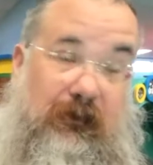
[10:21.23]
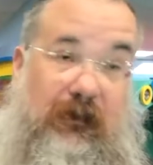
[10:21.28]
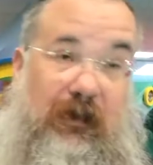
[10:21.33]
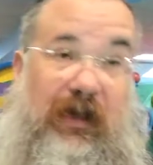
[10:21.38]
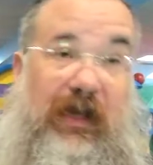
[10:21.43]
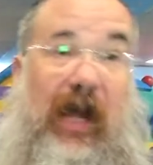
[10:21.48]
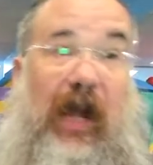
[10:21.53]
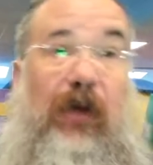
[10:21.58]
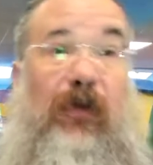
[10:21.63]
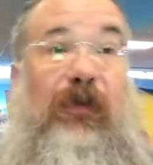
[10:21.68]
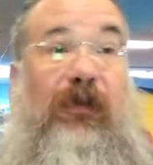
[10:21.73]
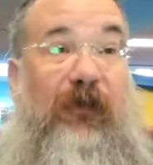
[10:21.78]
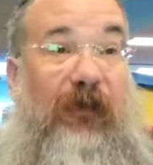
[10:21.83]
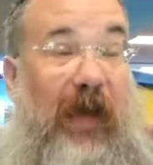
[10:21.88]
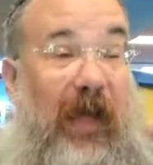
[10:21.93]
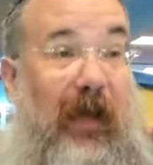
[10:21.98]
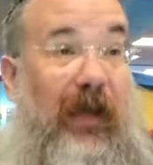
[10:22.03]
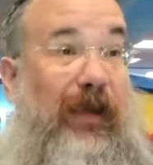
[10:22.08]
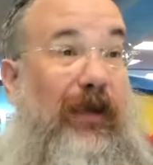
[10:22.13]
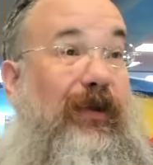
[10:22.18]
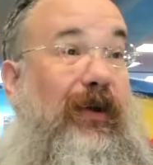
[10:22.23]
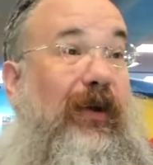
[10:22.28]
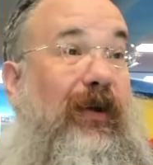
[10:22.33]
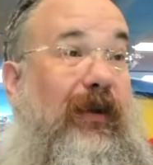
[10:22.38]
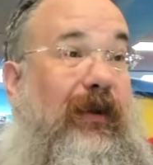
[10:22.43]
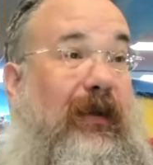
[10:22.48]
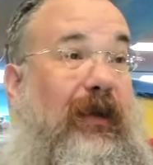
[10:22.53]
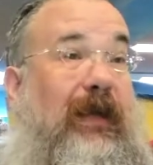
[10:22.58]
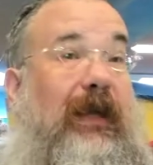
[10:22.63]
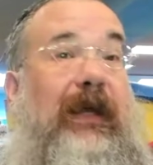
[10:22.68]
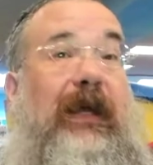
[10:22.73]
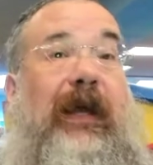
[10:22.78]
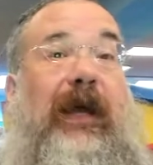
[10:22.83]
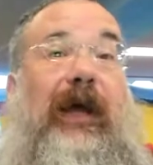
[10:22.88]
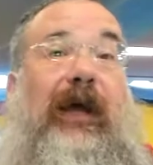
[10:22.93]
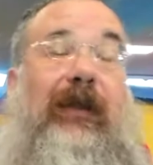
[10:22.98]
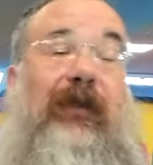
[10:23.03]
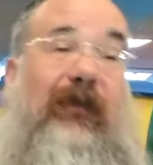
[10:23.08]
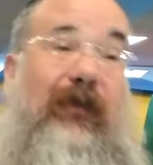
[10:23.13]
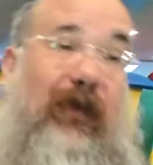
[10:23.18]
The guy who's feeling good
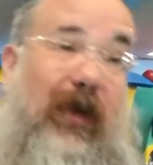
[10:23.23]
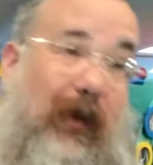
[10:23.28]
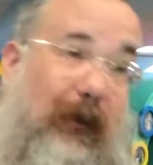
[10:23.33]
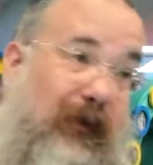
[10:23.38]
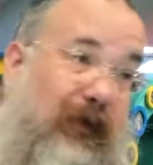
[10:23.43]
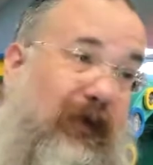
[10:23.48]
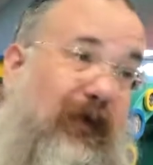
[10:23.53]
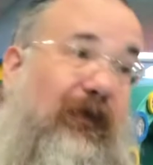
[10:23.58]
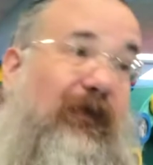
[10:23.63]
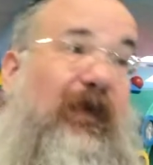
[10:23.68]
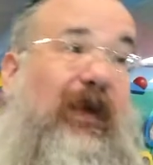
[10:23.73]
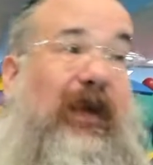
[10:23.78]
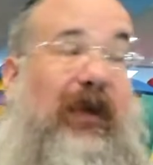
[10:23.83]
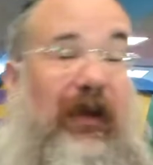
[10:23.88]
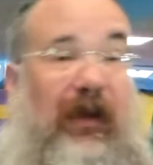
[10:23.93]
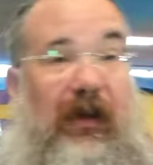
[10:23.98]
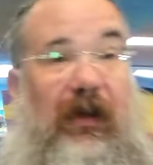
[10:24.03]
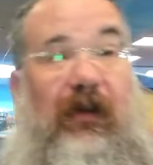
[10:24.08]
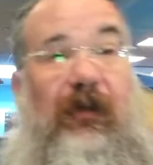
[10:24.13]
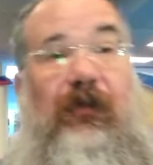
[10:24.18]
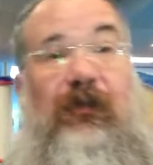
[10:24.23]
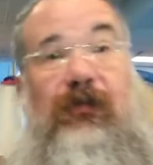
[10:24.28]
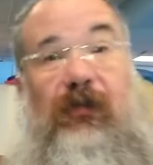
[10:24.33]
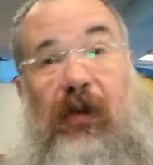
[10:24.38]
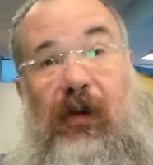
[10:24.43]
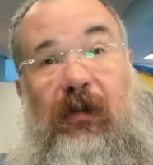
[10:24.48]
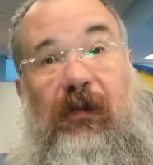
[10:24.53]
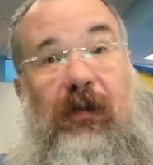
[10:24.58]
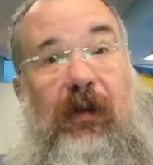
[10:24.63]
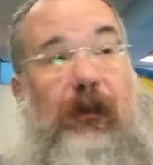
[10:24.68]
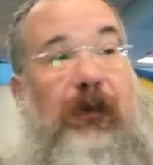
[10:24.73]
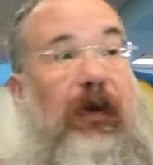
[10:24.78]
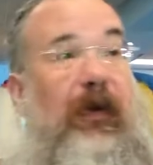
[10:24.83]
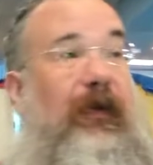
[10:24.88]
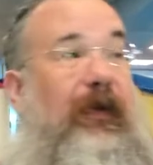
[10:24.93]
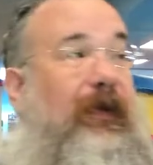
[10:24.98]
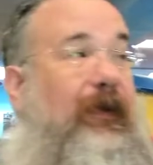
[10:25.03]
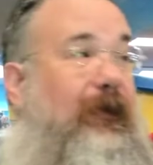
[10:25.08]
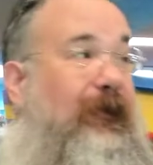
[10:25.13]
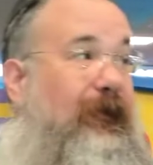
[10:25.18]
ends up defeating a stronger
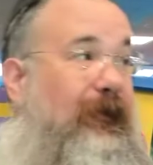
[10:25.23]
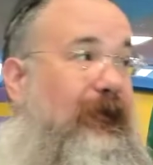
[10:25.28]
opponent